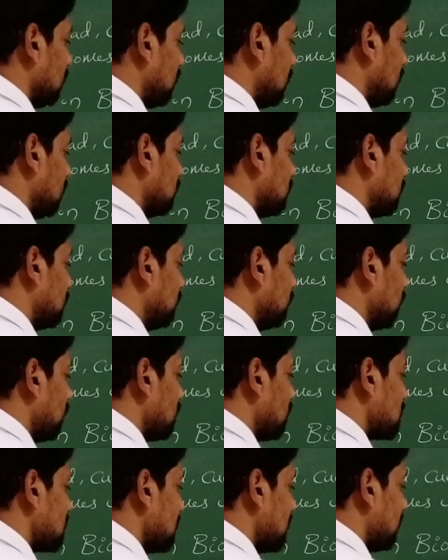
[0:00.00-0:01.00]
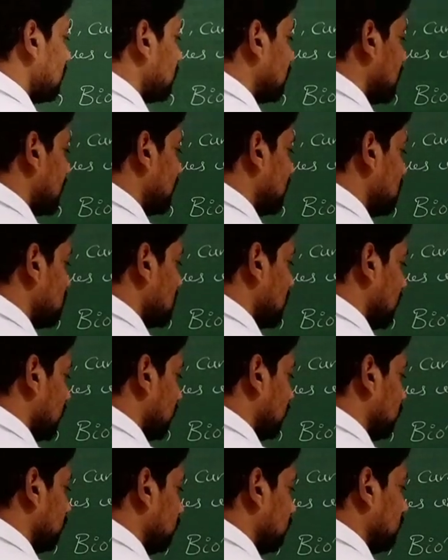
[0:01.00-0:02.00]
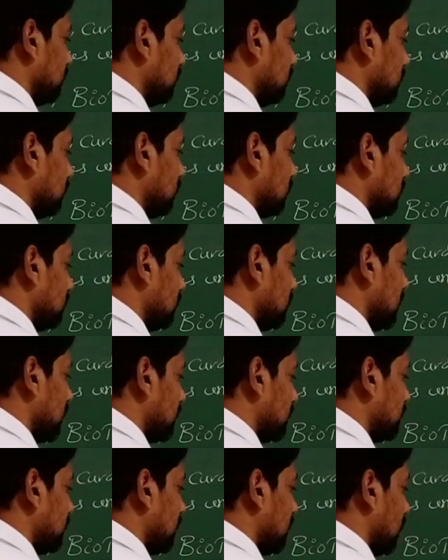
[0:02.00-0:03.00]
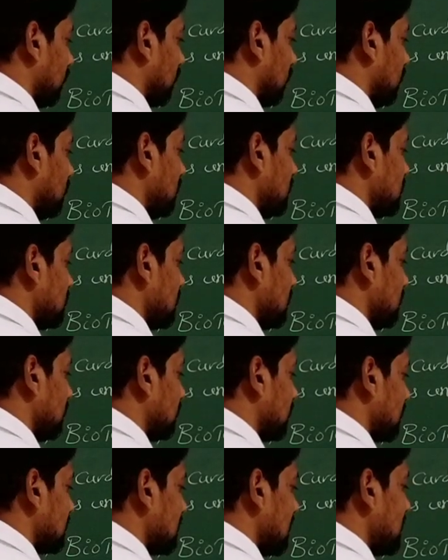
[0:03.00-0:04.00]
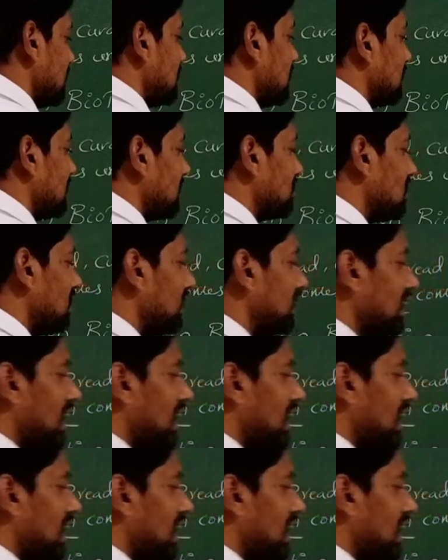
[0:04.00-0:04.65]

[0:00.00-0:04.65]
using that gene. Therefore, synthesizing the gene